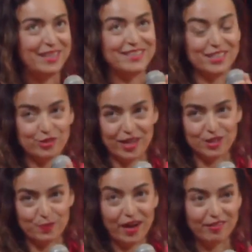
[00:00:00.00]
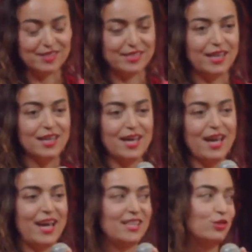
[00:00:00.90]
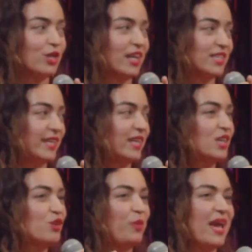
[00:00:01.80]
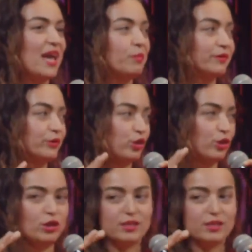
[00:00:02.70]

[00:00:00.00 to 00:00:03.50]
and transparency, is to actually be able to